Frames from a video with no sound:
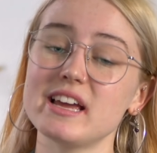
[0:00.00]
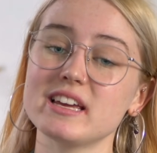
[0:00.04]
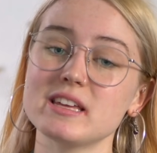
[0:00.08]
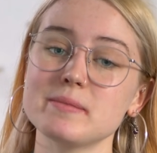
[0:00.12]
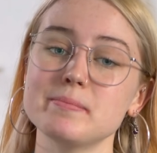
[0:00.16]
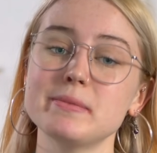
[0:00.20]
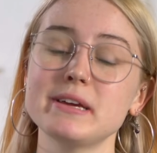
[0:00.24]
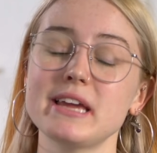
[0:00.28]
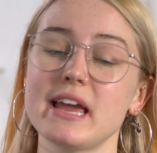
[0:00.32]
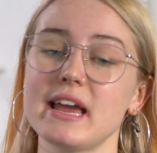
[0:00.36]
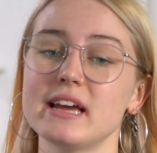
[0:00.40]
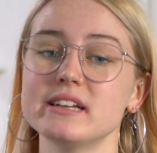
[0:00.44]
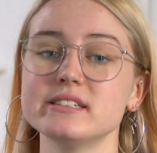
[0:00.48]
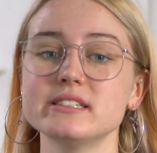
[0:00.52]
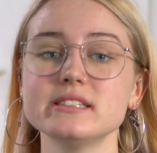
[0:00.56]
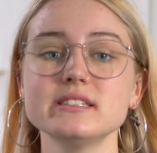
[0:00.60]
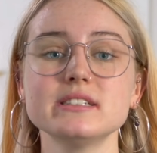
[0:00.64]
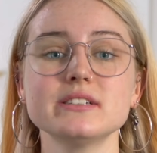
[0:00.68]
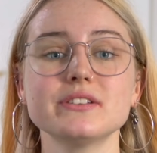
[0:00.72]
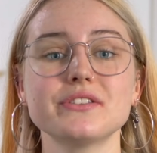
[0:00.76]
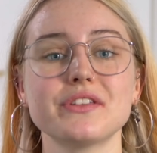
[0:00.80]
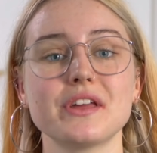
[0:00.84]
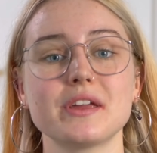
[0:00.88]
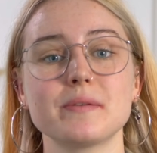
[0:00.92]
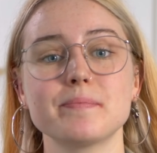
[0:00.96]
it can be handy
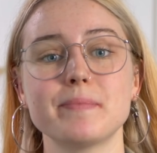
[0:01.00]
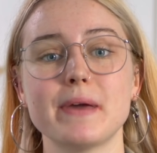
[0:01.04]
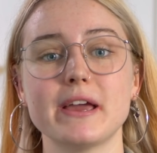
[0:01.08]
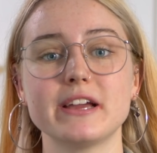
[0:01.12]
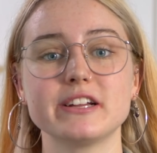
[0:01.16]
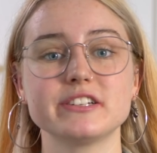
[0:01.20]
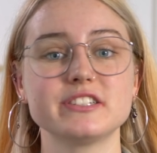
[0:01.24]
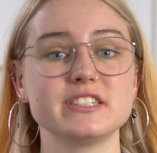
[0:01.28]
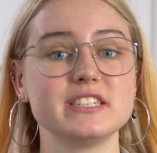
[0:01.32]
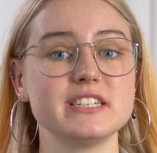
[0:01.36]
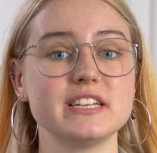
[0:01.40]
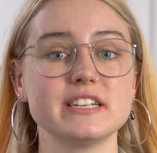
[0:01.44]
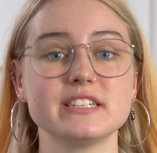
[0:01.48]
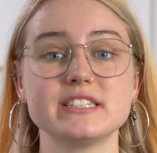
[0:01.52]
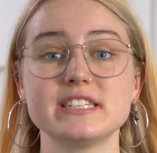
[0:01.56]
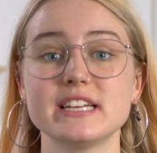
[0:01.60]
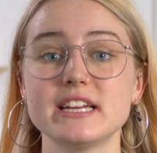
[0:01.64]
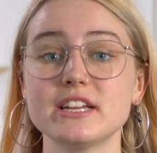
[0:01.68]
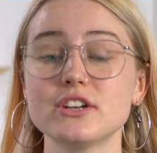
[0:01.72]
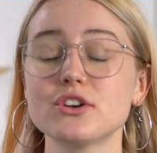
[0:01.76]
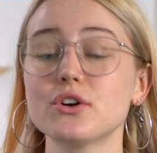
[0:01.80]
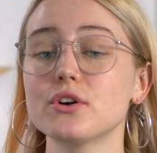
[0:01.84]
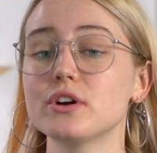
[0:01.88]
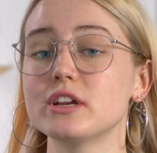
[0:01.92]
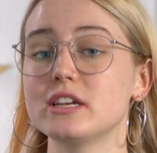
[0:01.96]
to think back to year
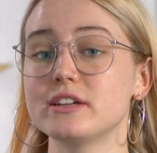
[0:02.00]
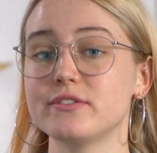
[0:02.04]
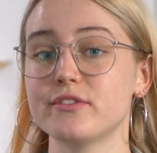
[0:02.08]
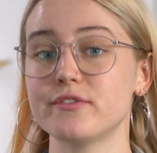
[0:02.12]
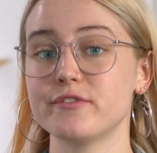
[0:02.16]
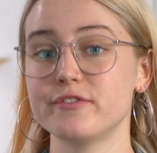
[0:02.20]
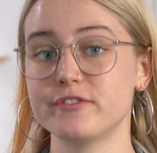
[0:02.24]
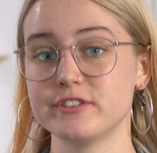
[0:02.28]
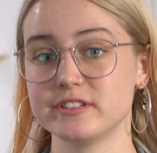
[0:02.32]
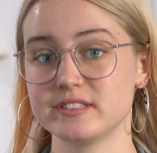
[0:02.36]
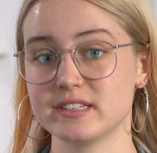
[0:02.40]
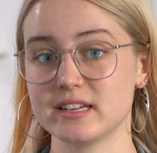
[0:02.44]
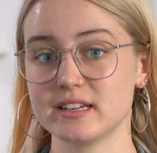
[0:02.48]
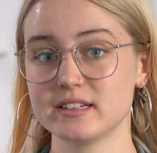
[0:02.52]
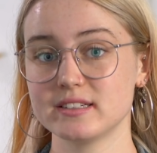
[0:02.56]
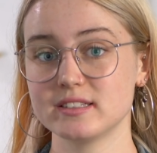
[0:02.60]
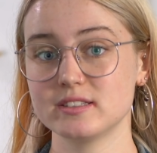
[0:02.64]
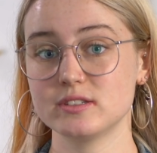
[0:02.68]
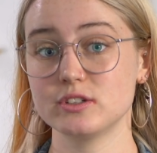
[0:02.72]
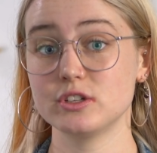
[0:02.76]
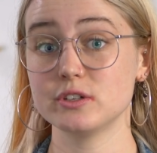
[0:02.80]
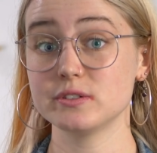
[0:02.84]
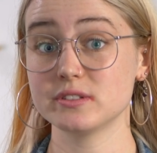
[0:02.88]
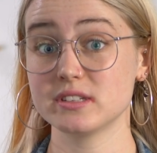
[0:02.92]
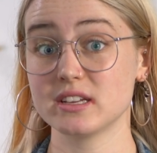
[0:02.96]
10 or 11
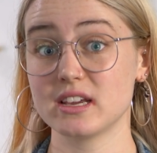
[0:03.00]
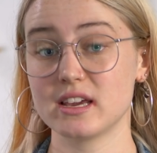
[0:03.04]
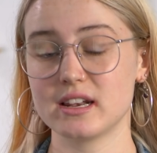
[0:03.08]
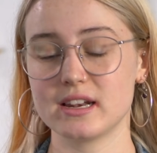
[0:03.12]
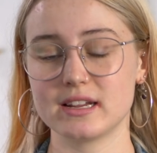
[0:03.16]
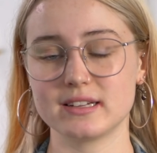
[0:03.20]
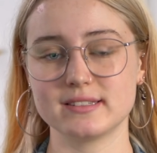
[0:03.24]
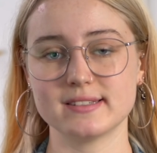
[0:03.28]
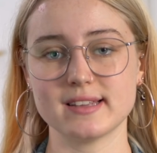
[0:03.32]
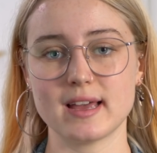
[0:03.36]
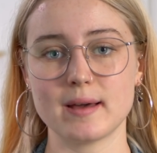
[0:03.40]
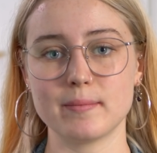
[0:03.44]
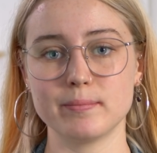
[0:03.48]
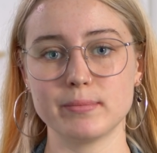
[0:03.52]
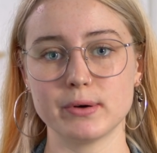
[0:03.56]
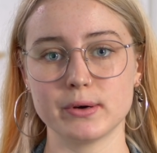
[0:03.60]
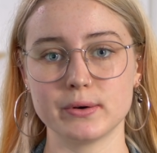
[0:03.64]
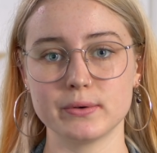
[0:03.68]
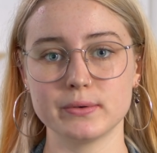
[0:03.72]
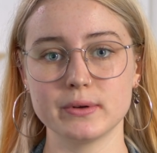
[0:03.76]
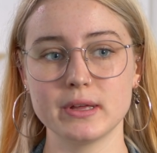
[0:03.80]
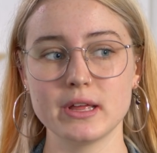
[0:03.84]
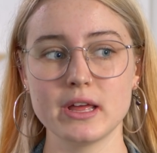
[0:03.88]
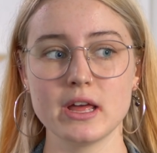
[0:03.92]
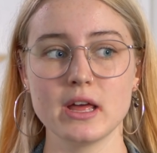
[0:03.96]
physics using an
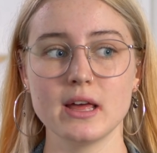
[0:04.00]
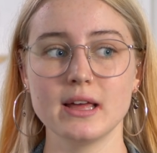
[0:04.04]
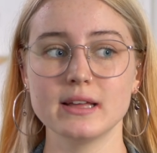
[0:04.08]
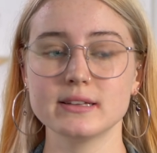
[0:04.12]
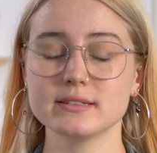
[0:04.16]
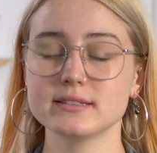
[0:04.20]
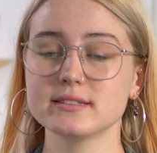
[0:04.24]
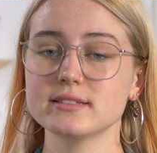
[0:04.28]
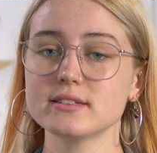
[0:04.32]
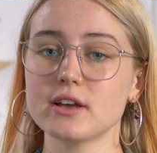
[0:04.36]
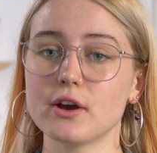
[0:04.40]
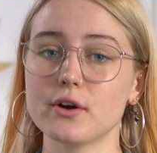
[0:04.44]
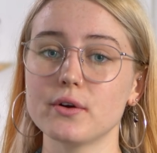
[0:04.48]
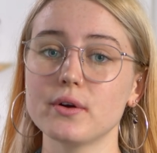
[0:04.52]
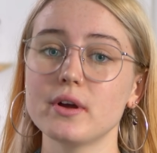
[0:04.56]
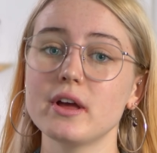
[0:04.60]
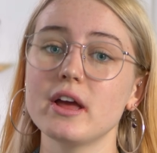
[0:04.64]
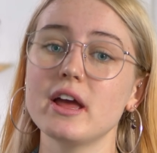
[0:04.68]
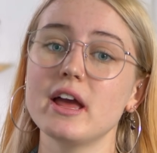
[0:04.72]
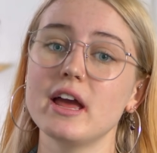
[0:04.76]
example. So,